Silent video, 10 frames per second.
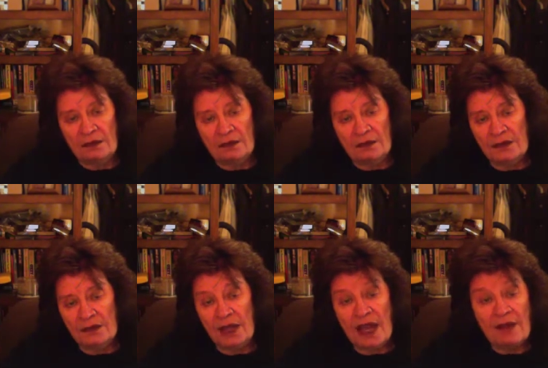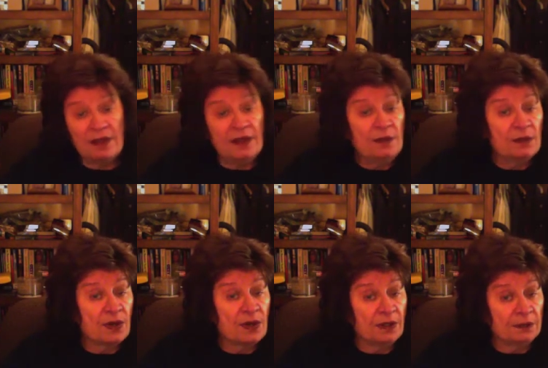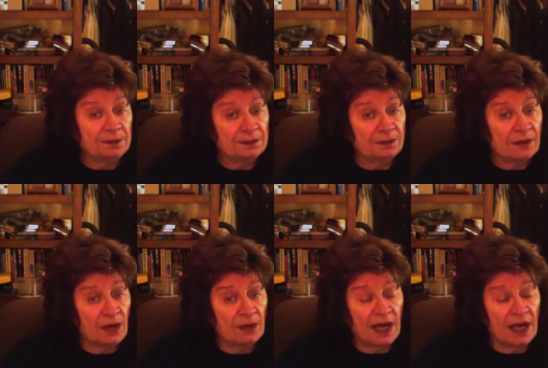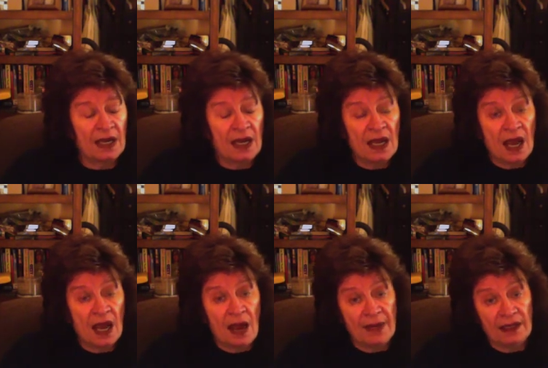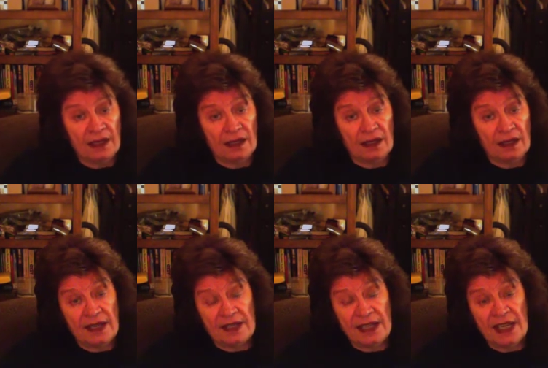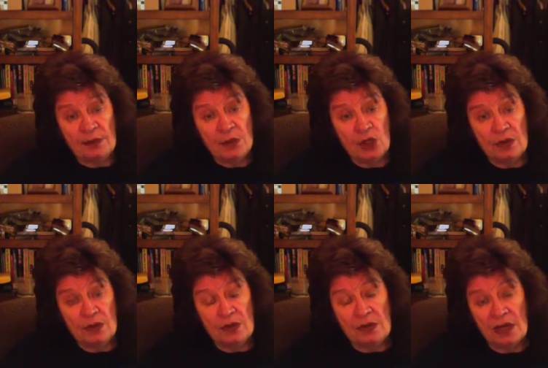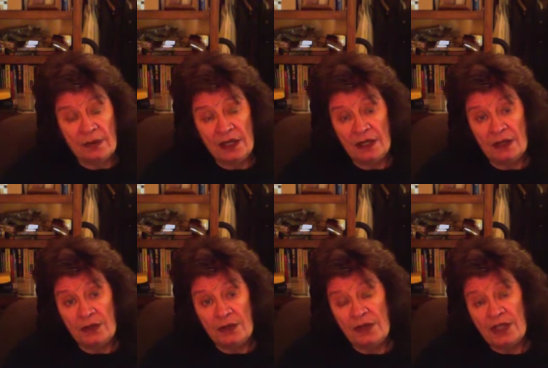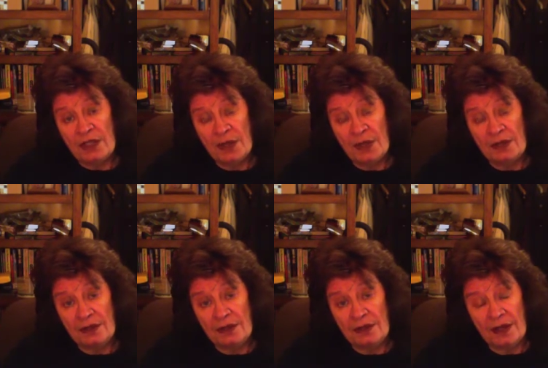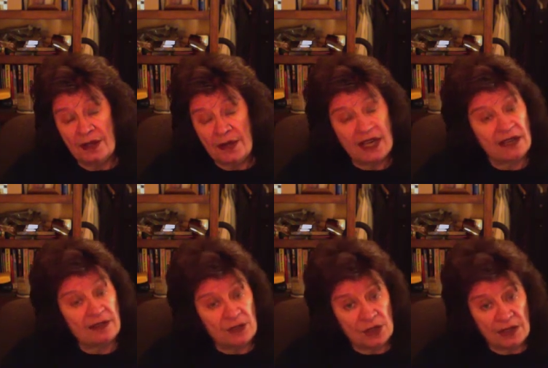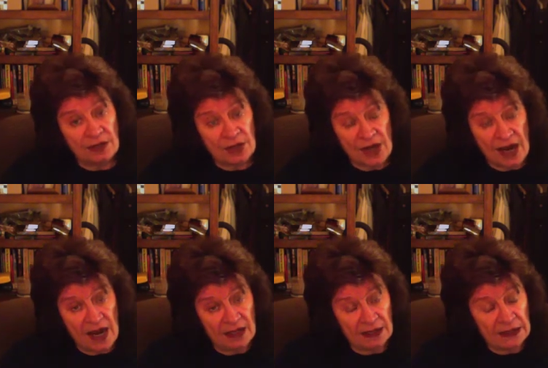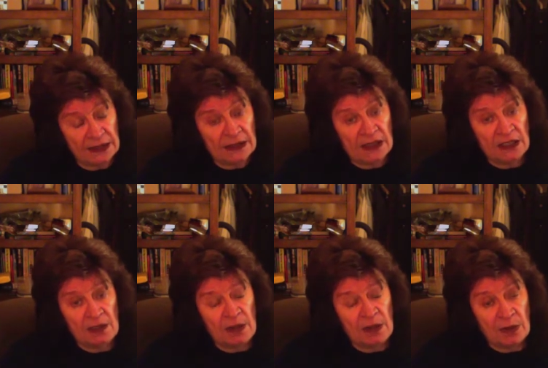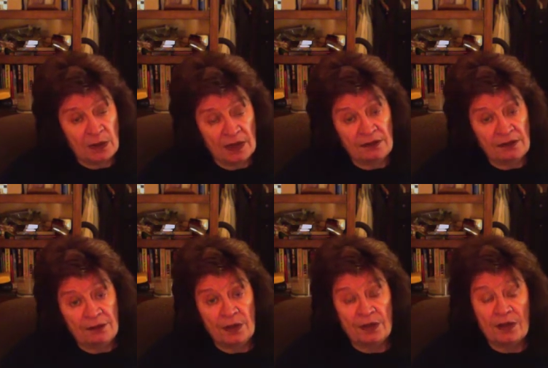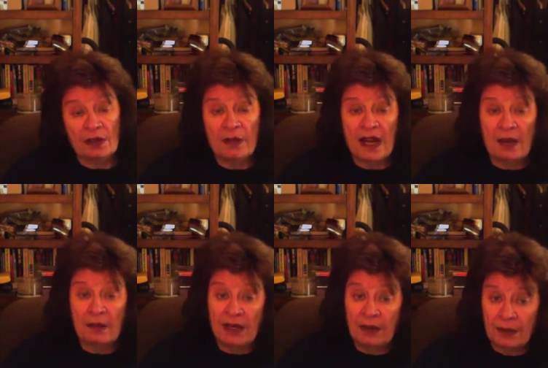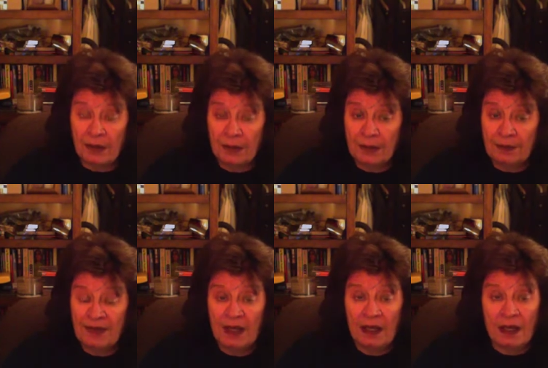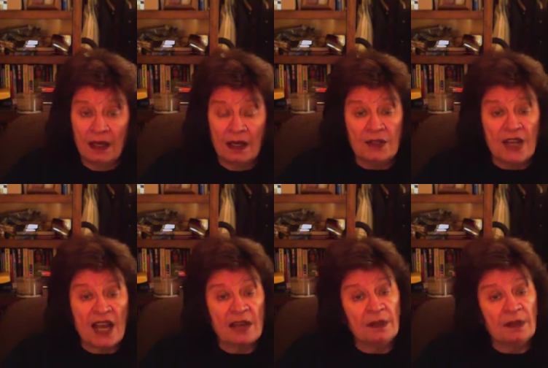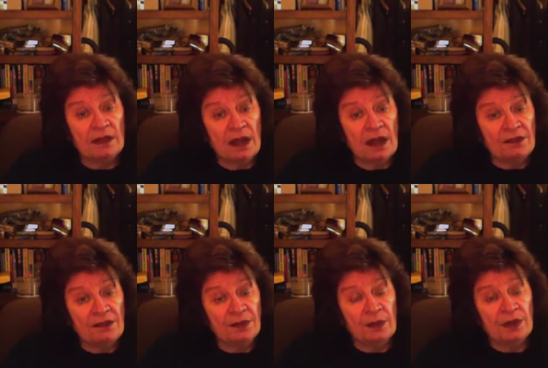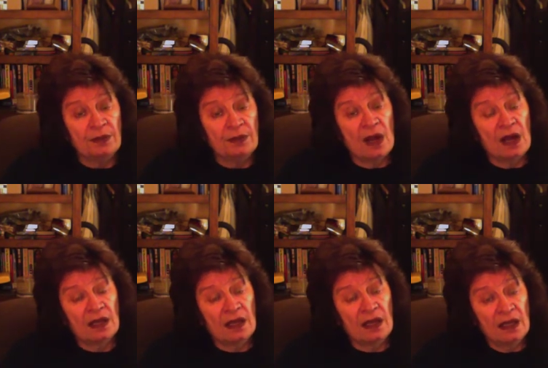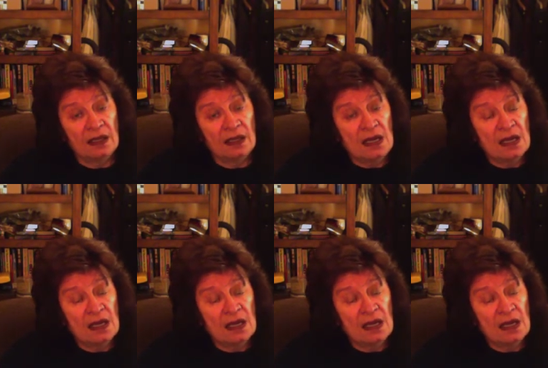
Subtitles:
should have a theme song, okay? I mean, they seem to. I mean, Jimmy Smith and Back at the Chicken Shack, Jimmy McGriff with All About My Girl, Jack McDuff with Rock Candy,